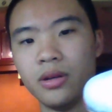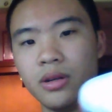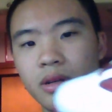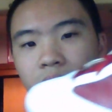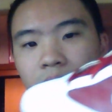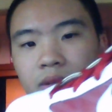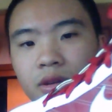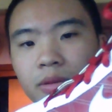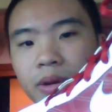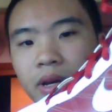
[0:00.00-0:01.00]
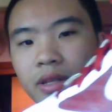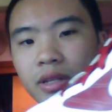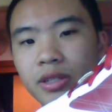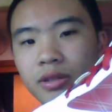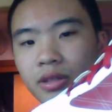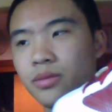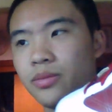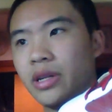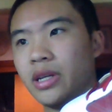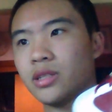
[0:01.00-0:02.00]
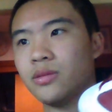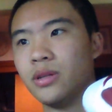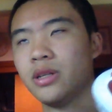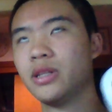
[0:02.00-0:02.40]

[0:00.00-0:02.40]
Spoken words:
the story behind this shoe, this is my next one, and then